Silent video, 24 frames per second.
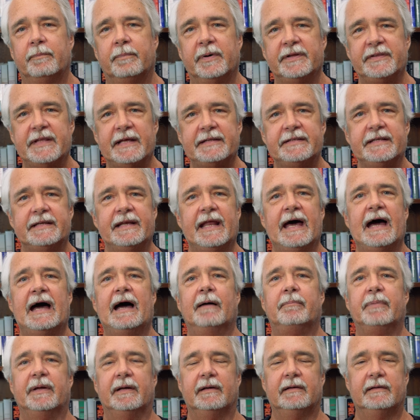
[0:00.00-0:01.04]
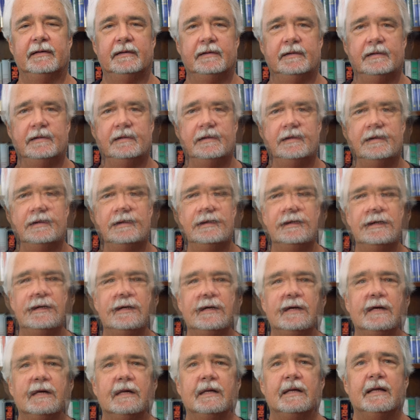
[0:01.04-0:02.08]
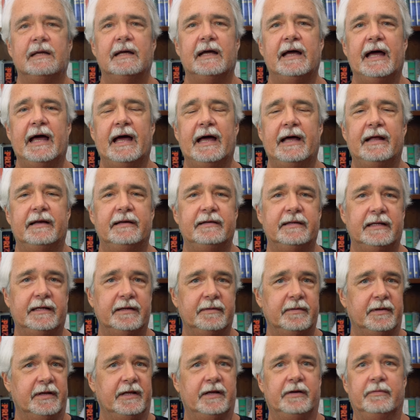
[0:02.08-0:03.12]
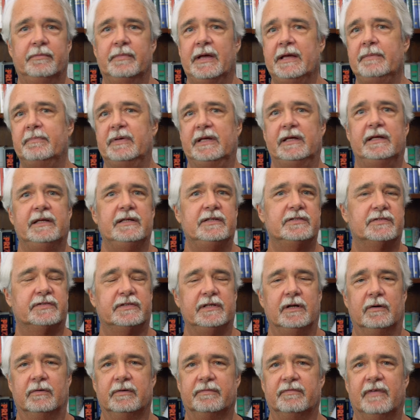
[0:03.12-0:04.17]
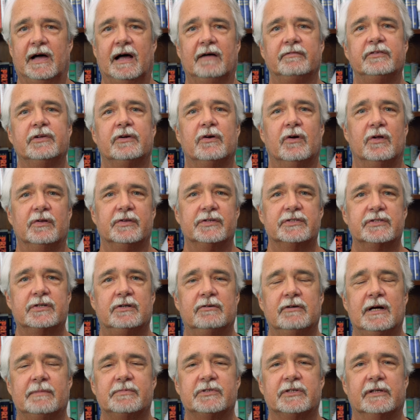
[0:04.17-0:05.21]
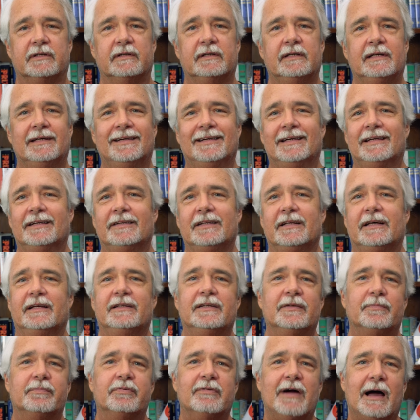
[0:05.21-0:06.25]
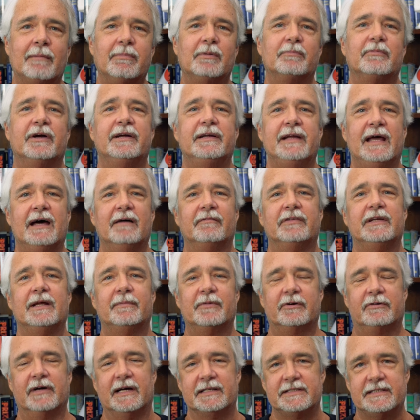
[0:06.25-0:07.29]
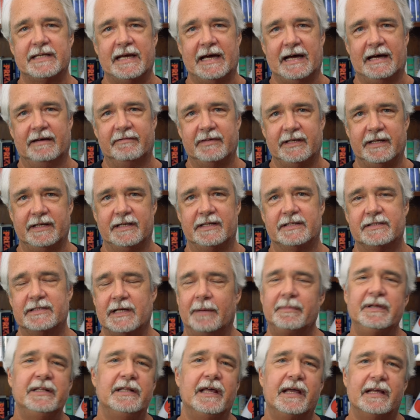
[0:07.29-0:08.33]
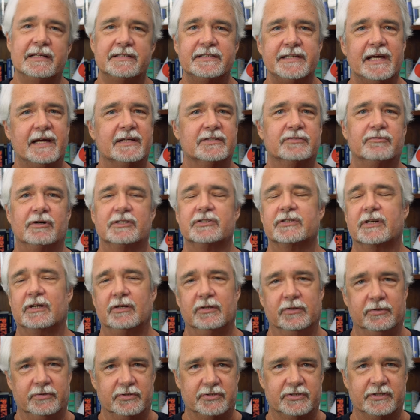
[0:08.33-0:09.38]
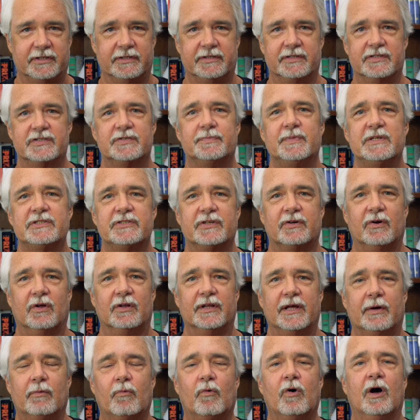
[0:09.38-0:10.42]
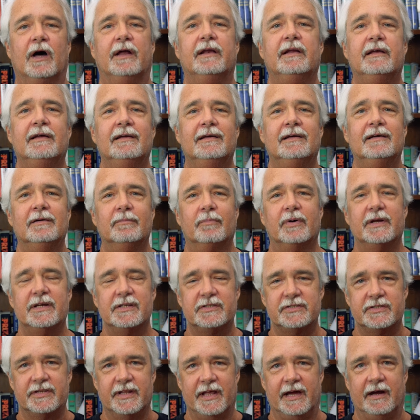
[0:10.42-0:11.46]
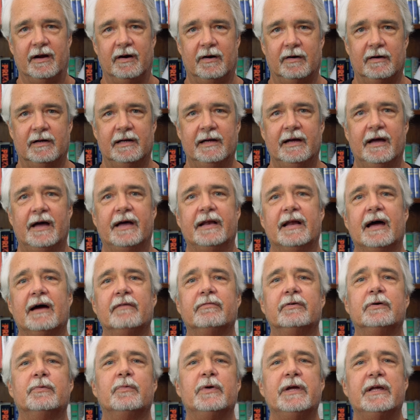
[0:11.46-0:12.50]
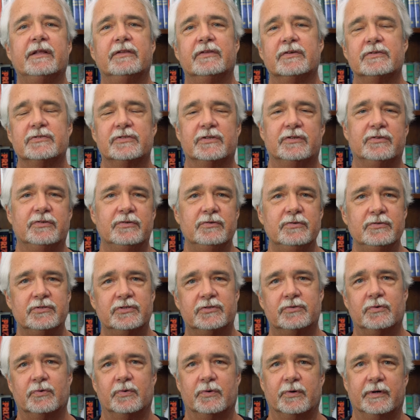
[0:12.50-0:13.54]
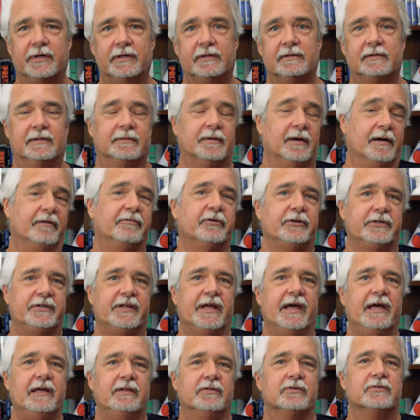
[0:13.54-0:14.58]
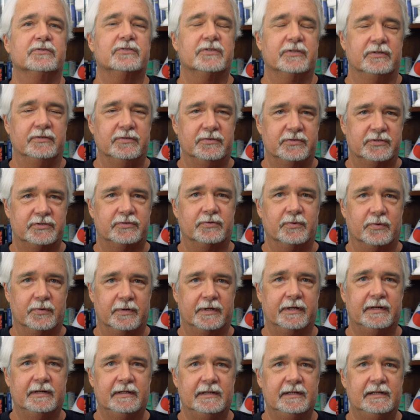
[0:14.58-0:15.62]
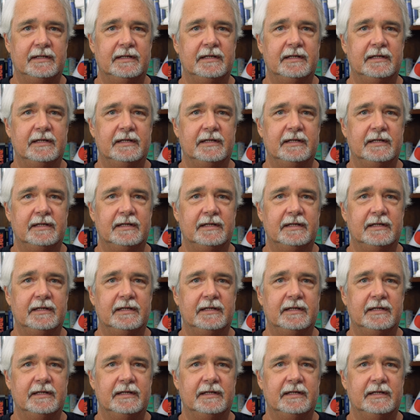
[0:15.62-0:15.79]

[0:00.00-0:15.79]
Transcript: But that didn't happen. And it, it maybe he's you know involved in all this corruption. And the problem right now the Democrats have is, I mean, they can say it's Russian collusion and dismiss it all they want, but it's there. And every week there's a new story. Uh, every day there's a new story.